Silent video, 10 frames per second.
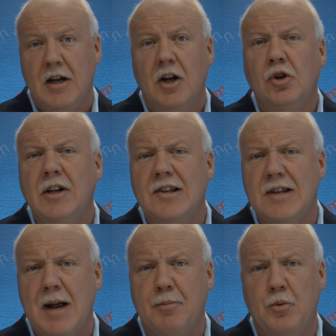A good
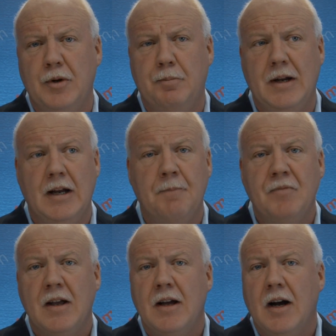example would be
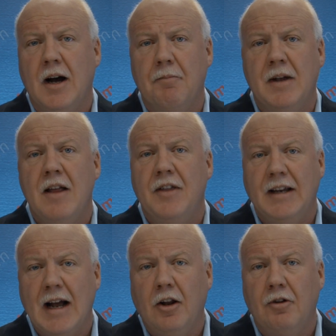
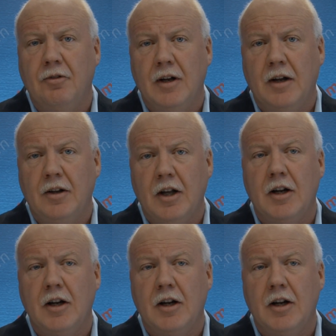the